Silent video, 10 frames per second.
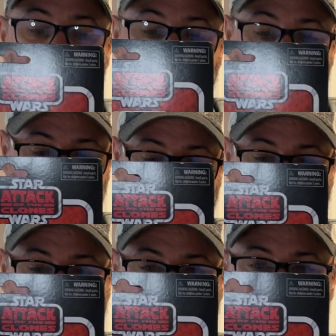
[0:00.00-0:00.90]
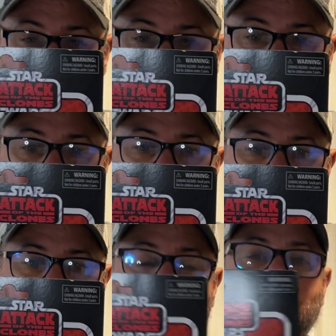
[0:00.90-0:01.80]
This is awesome.
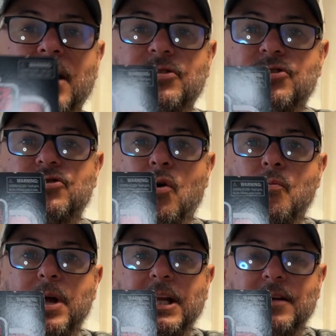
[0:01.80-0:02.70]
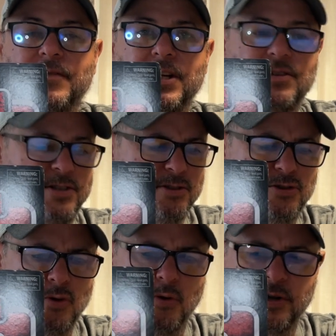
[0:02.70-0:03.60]
I have got so many of these in
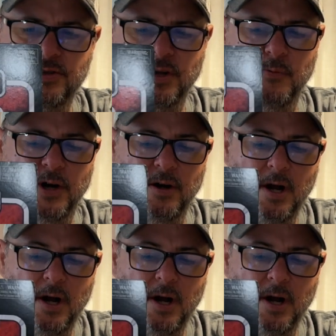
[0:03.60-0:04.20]
storage somewhere.